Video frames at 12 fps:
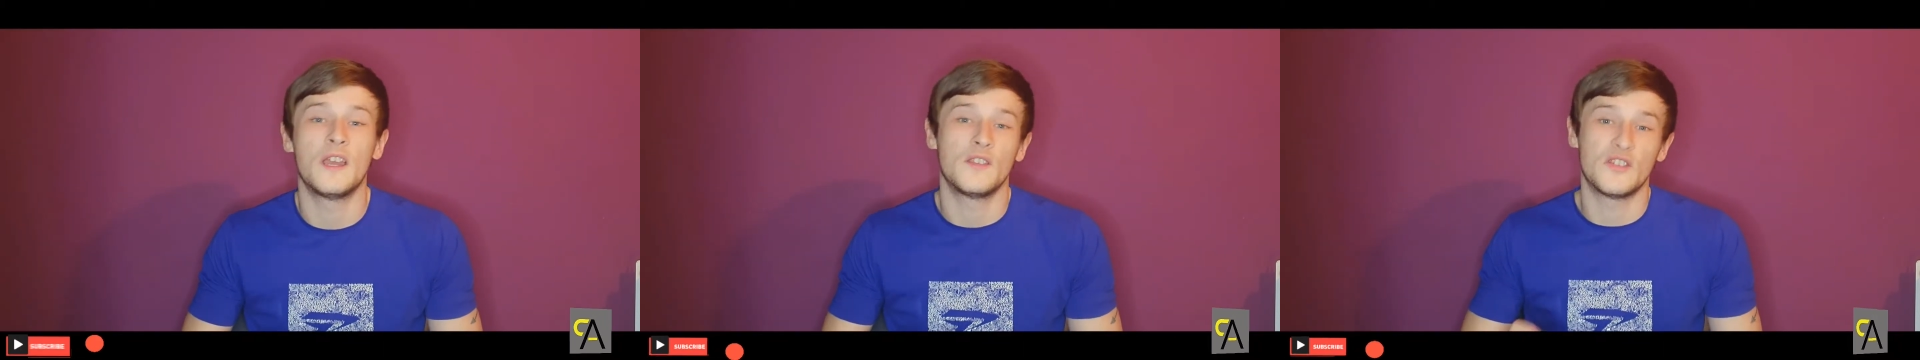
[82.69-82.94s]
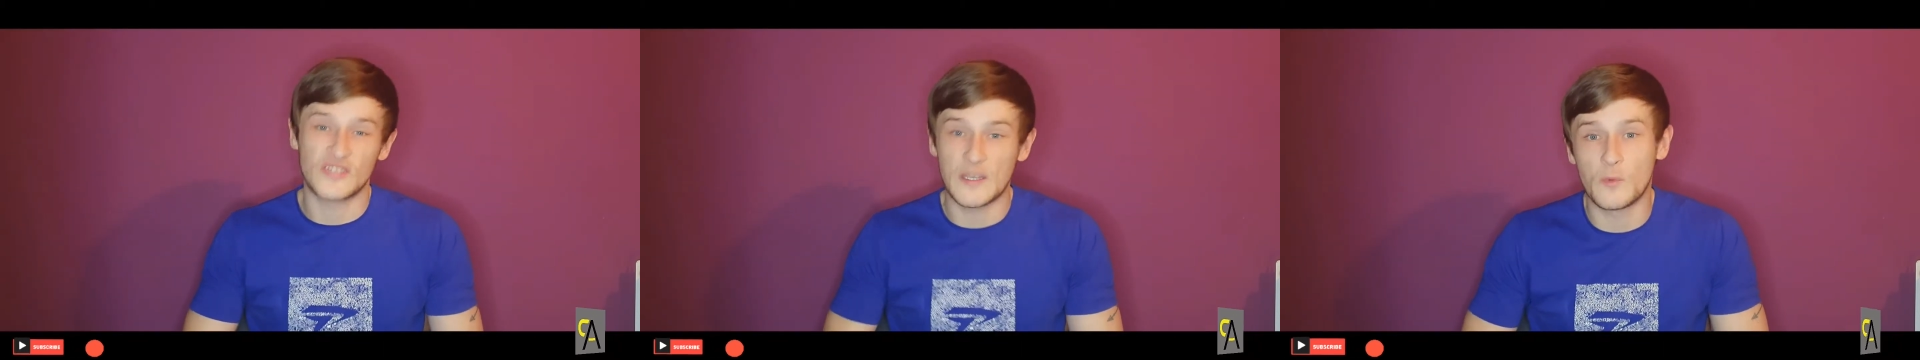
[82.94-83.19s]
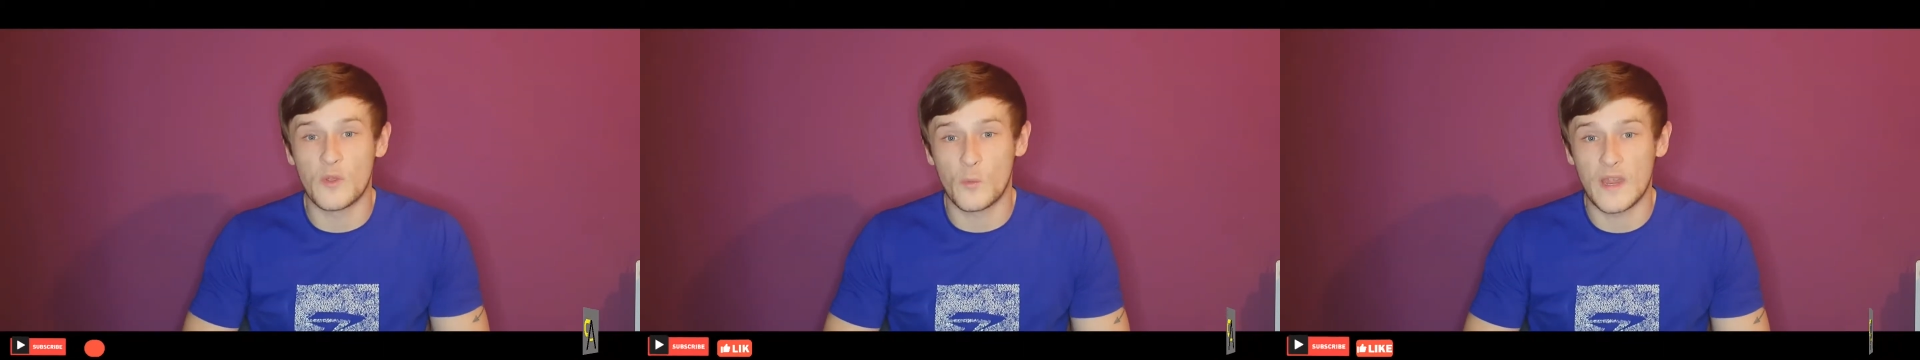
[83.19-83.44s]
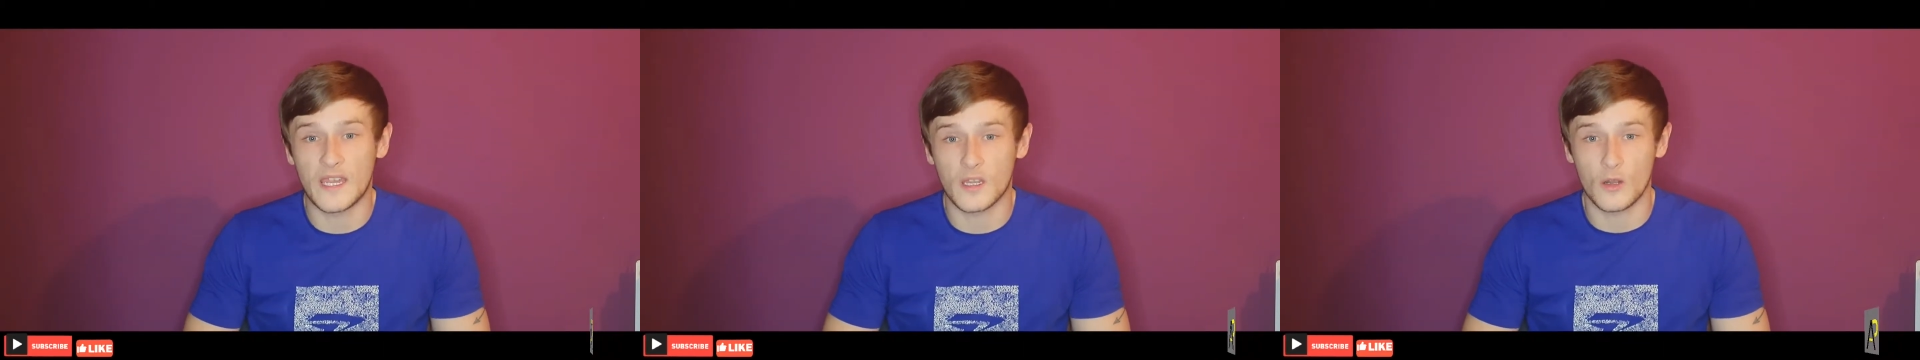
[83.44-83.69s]
The same with
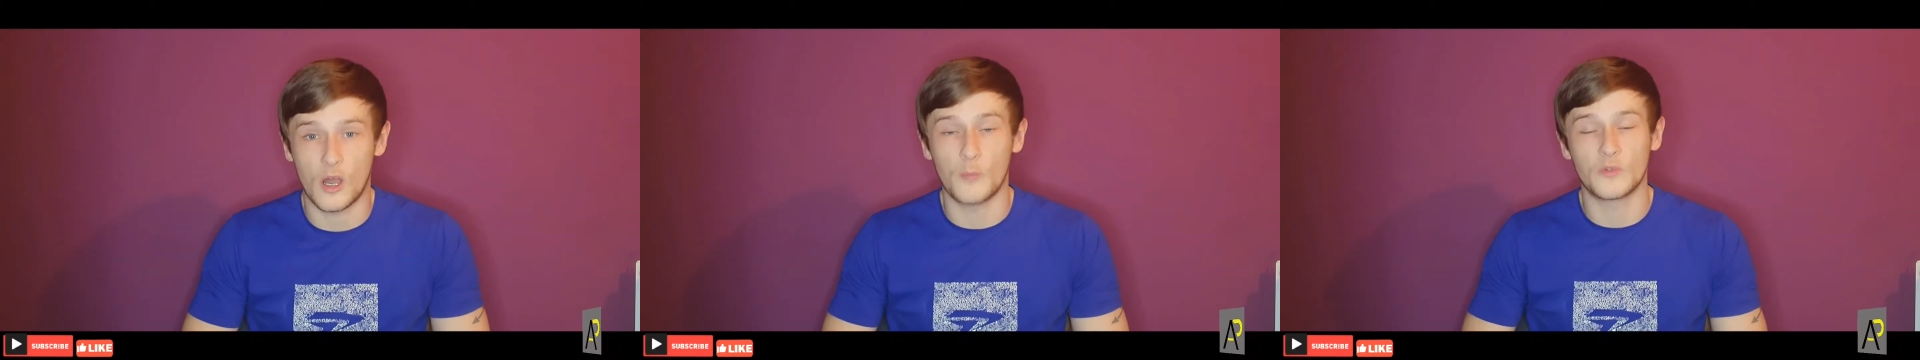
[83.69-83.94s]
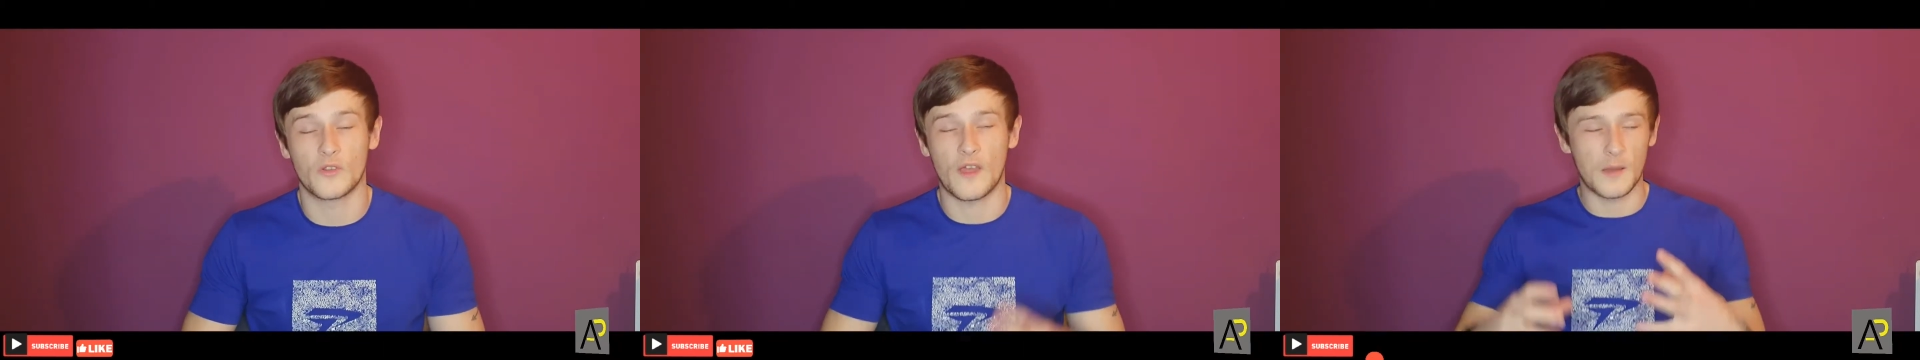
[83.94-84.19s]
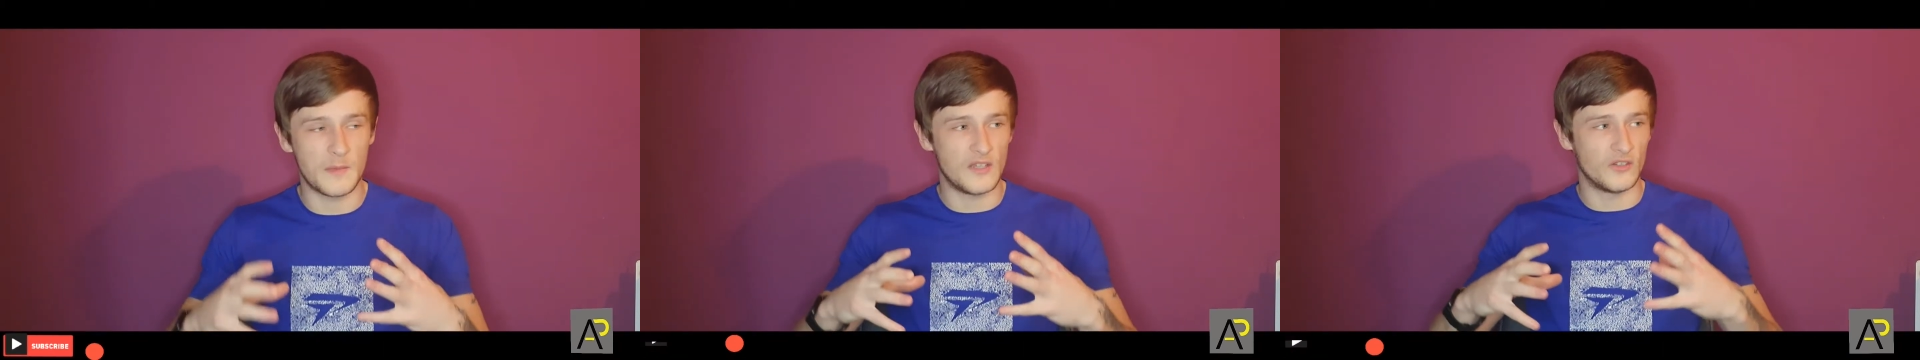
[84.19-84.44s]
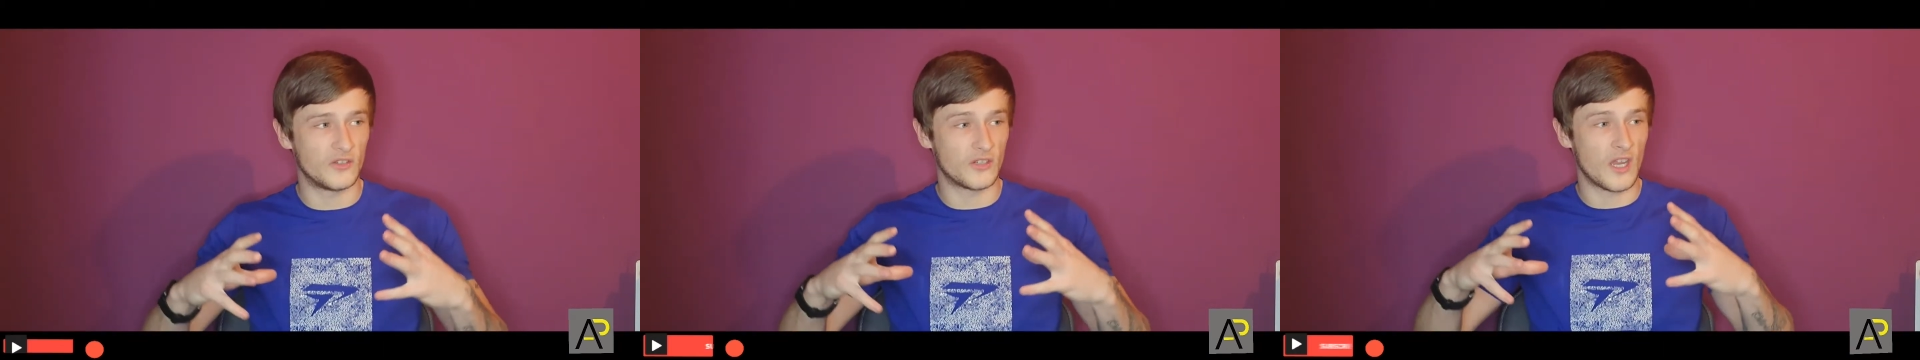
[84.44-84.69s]
waking up. So that
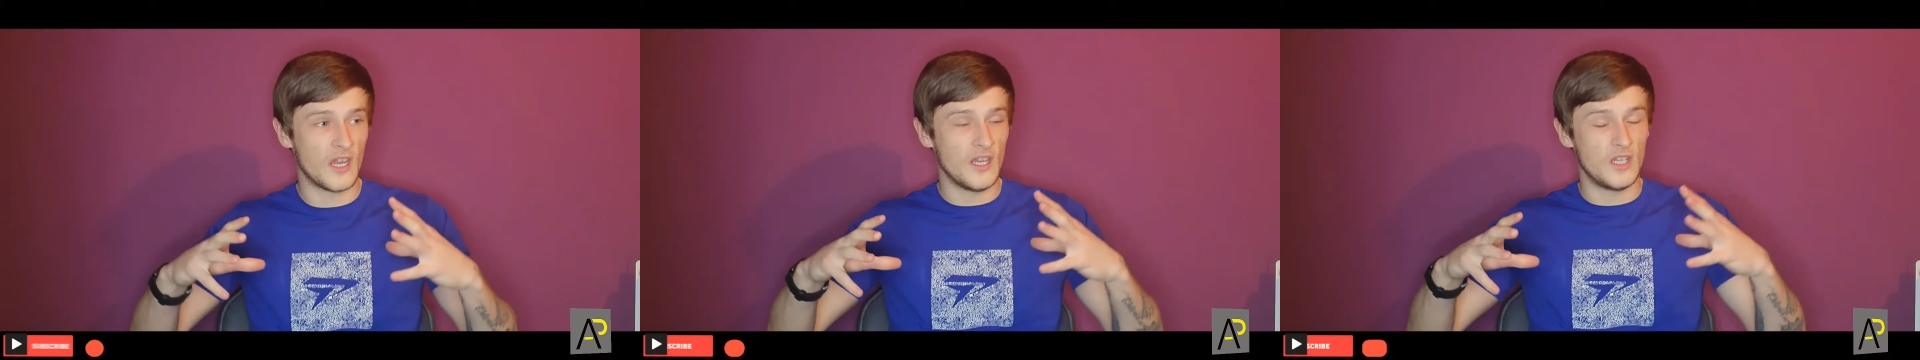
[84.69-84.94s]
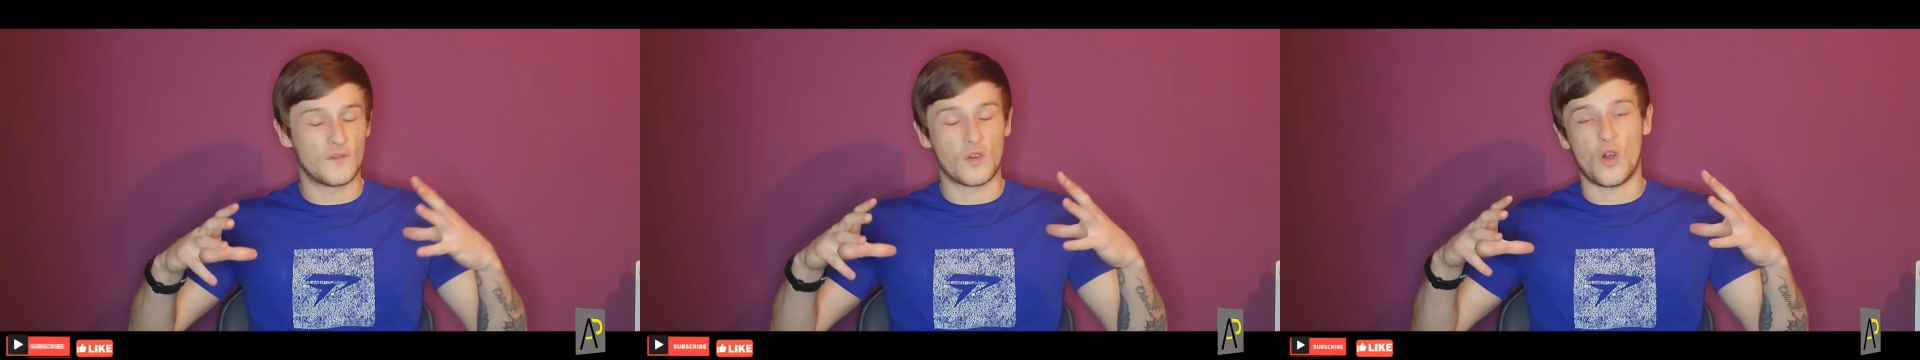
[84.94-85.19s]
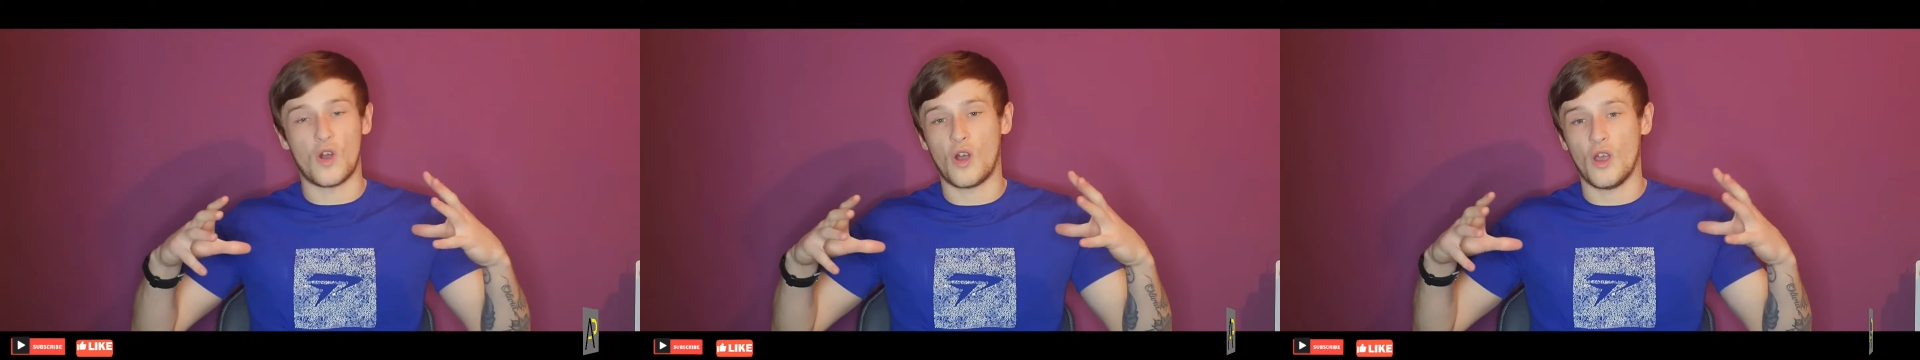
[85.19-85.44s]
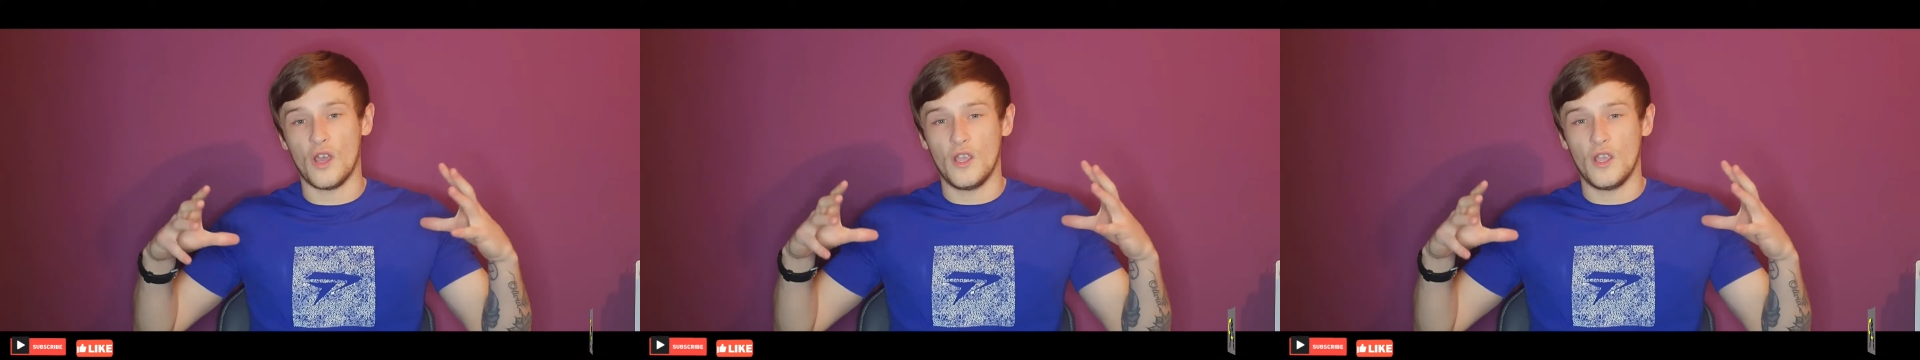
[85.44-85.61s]
means you've got,